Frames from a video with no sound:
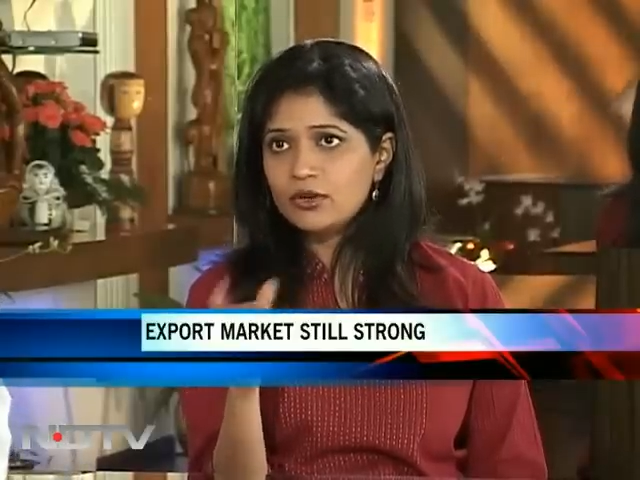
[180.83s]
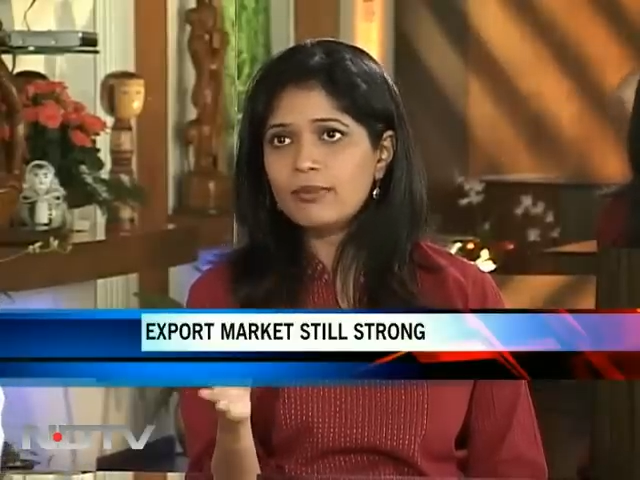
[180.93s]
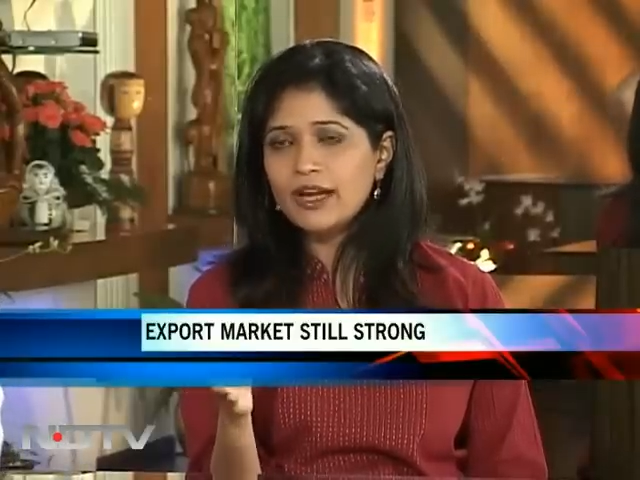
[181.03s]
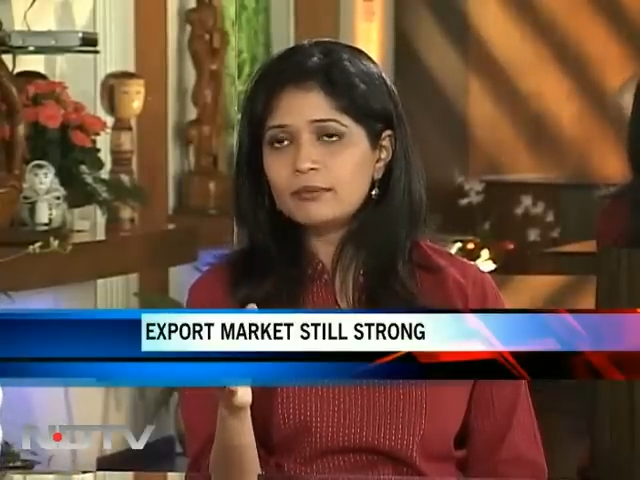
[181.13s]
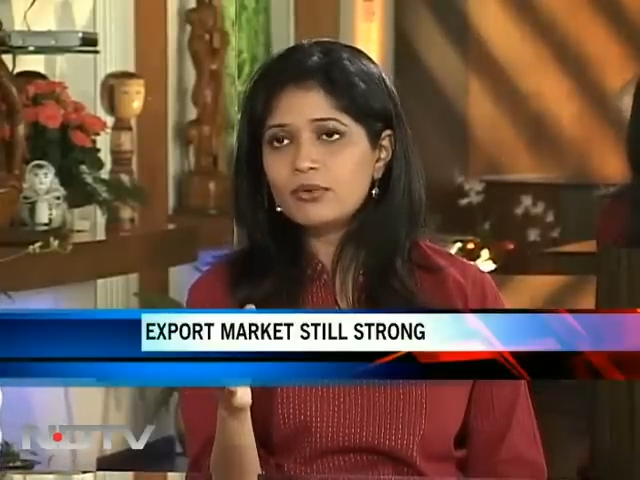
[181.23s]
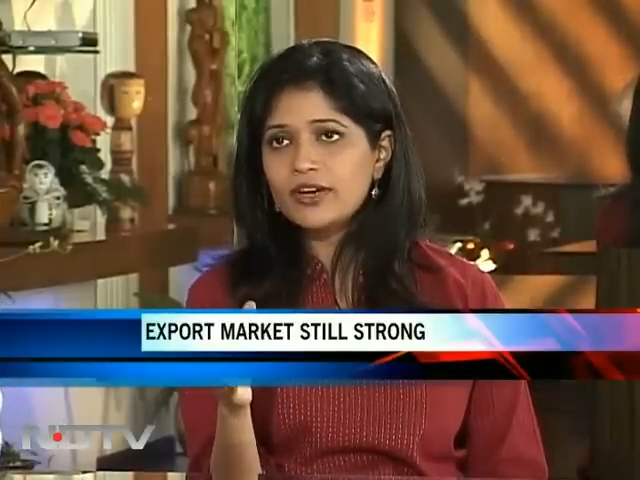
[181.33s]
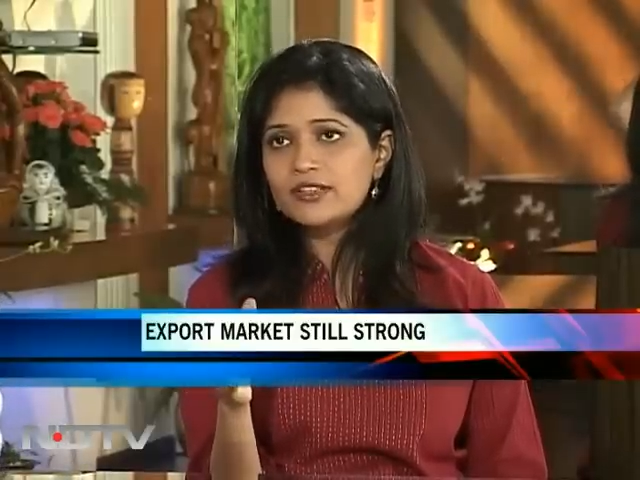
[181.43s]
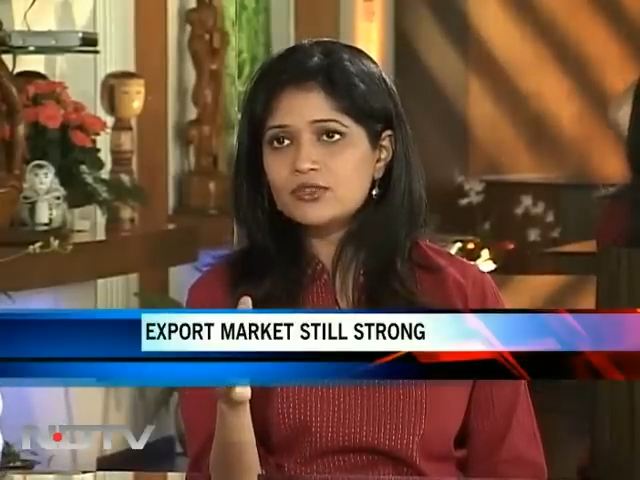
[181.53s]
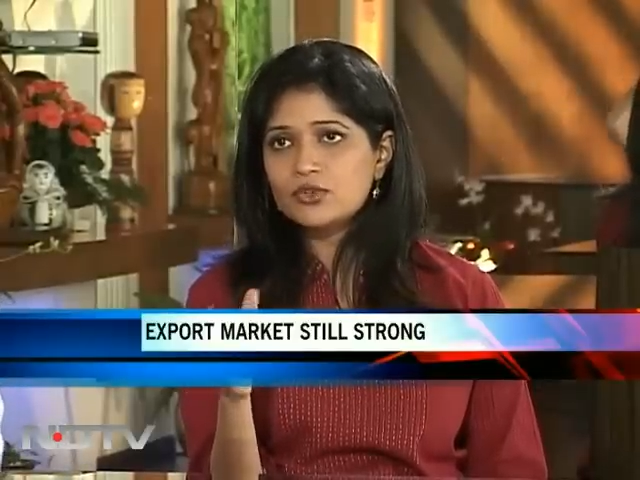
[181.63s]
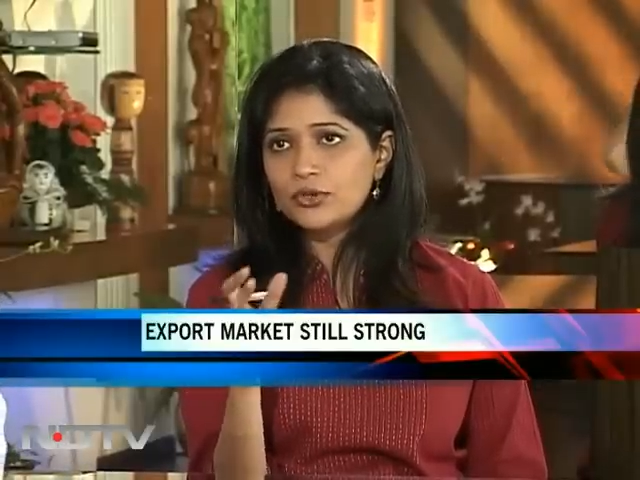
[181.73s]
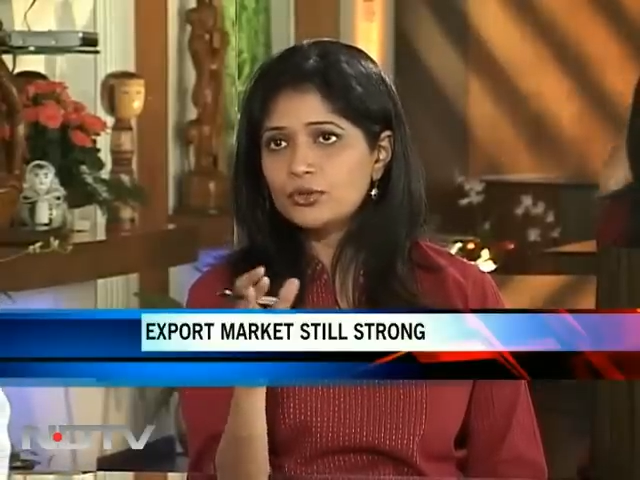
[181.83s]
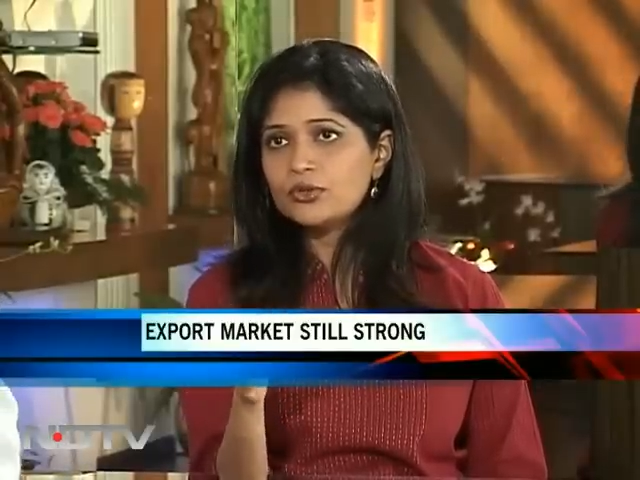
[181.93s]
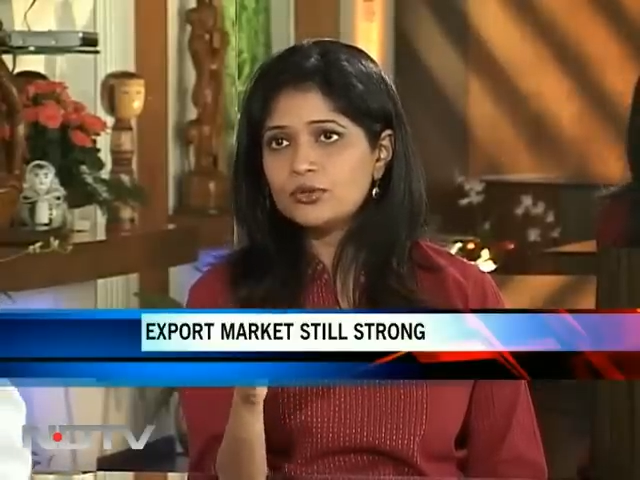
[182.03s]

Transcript: your bike prices, or are you